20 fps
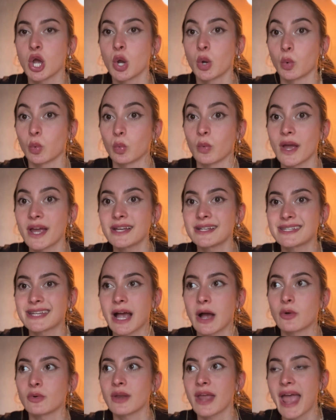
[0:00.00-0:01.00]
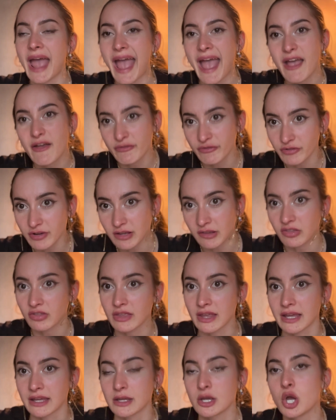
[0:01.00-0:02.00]
Write down
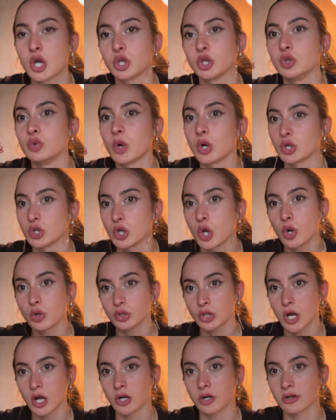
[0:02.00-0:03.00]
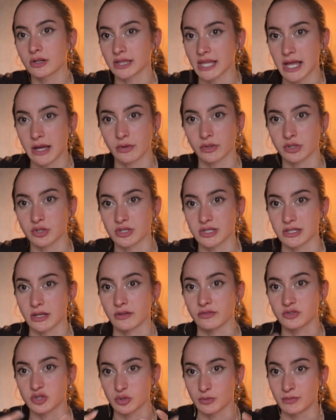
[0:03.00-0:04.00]
everything you are no longer allowing
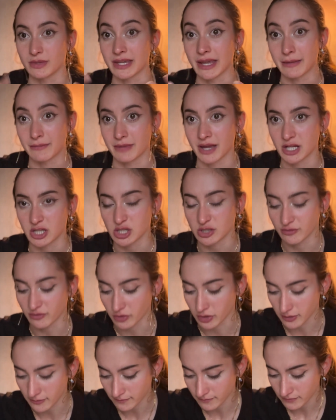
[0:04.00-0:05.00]
yourself to be a match for.